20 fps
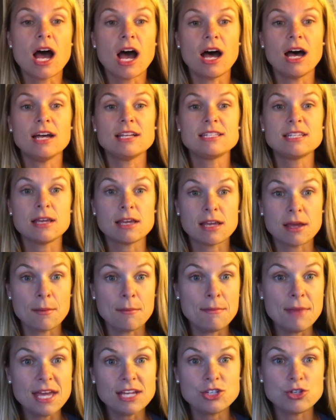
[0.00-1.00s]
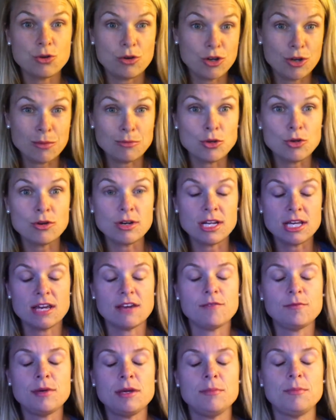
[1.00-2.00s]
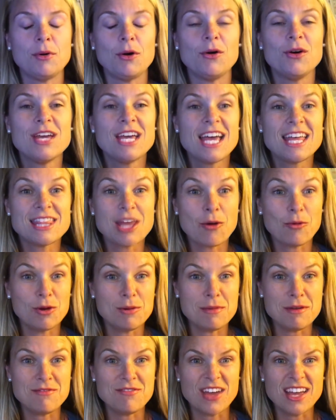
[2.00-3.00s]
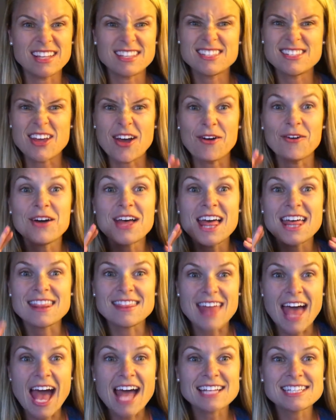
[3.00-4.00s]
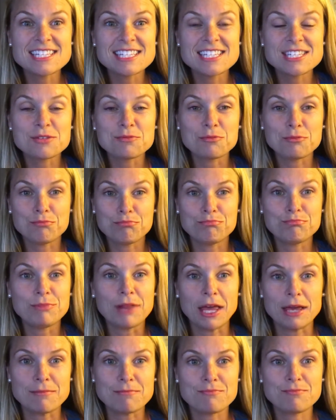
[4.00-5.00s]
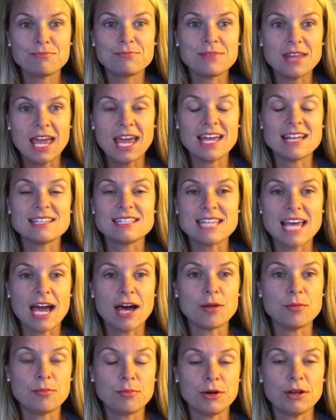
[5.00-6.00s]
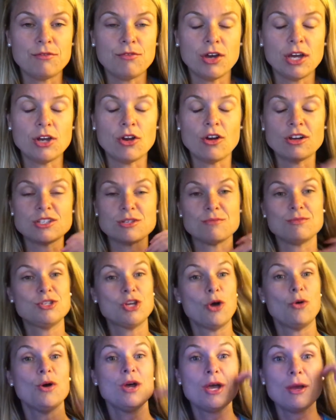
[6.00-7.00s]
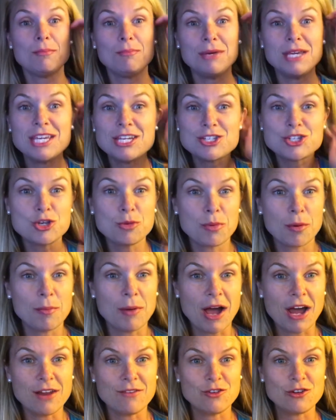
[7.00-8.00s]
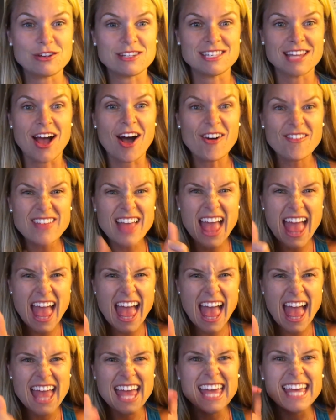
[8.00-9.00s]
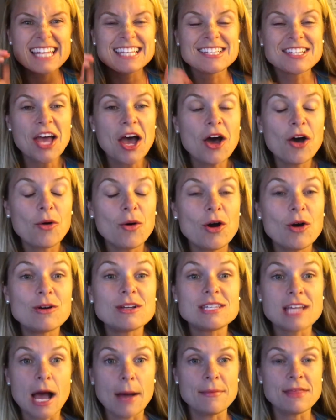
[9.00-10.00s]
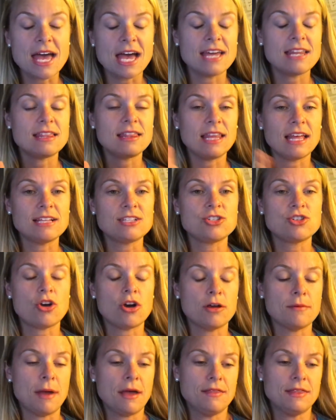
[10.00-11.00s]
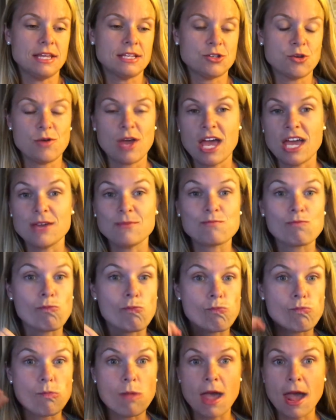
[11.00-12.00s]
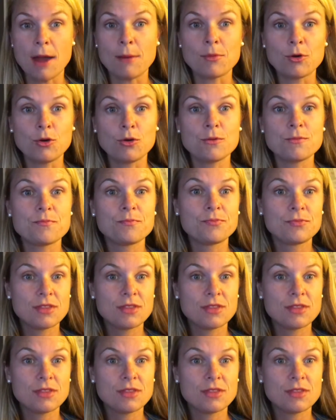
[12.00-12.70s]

uh, to commit to a community of people that want to be fit. So that's like hands down pretty freaking awesome. So be super proud of yourself. So on top of that, let's talk about this, okay? Emerald,